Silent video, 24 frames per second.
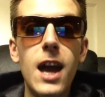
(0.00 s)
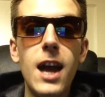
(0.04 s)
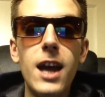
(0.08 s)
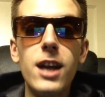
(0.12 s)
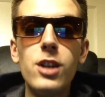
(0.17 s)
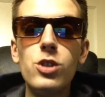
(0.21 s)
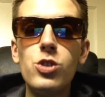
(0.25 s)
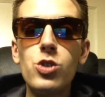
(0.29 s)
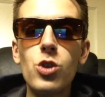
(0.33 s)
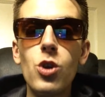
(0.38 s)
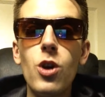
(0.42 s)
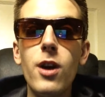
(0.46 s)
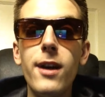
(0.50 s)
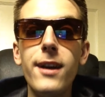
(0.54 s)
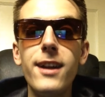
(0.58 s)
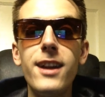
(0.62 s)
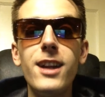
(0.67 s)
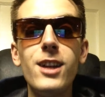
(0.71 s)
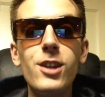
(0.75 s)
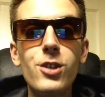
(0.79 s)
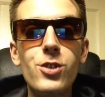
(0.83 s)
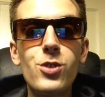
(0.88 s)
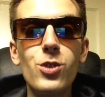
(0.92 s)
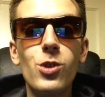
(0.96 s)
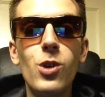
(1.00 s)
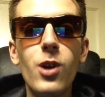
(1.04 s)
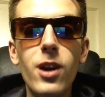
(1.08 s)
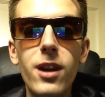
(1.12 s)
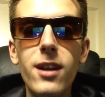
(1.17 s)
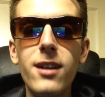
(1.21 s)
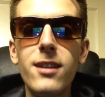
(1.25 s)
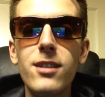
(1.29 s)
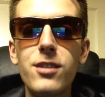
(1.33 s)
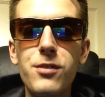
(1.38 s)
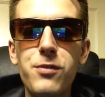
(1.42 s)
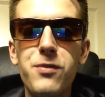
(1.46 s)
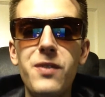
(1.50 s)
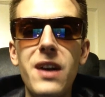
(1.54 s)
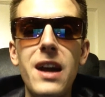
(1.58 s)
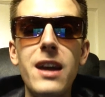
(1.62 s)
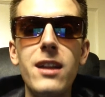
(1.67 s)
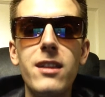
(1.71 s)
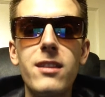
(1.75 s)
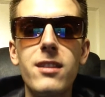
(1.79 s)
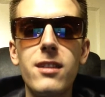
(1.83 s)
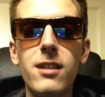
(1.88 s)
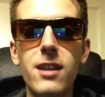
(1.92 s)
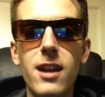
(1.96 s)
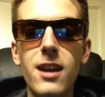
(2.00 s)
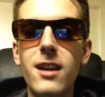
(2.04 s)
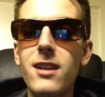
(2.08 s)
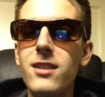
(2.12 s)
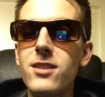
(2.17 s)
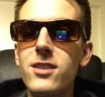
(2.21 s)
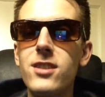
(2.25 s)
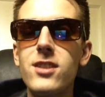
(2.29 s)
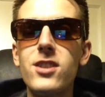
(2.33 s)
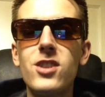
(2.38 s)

enjoy it. Enjoy this fight tonight because